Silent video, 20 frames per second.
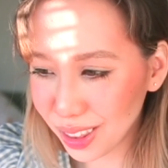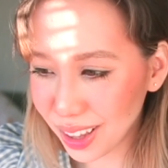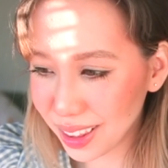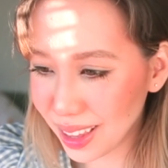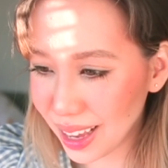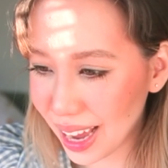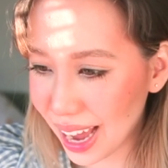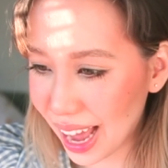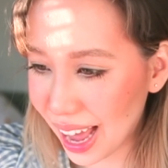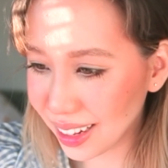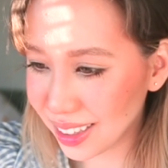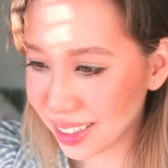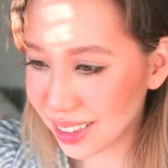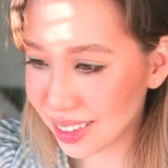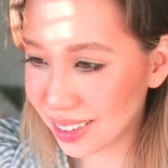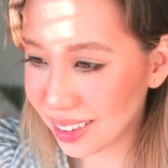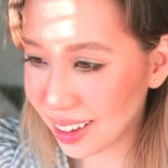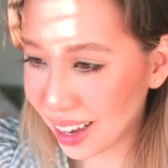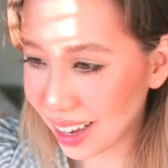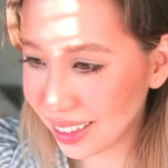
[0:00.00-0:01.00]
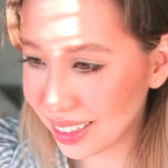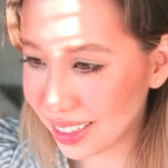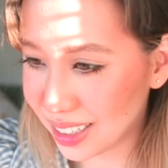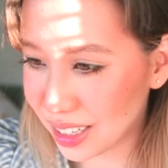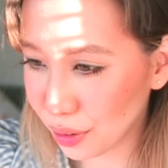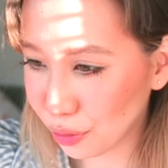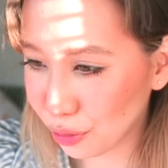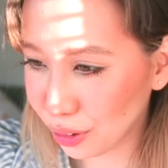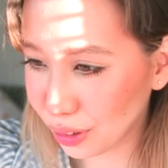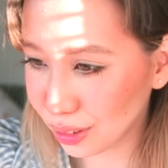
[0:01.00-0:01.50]
that they had a
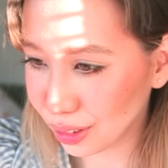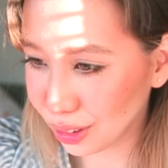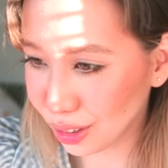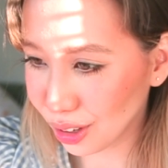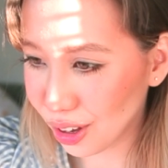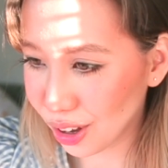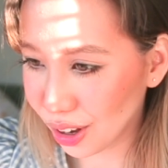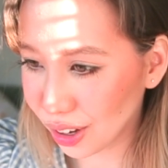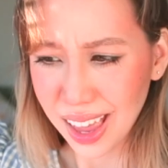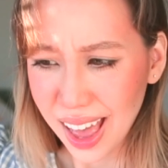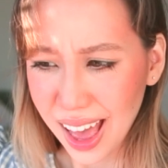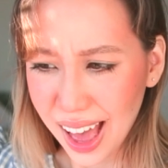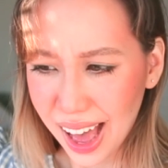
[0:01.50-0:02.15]
different look.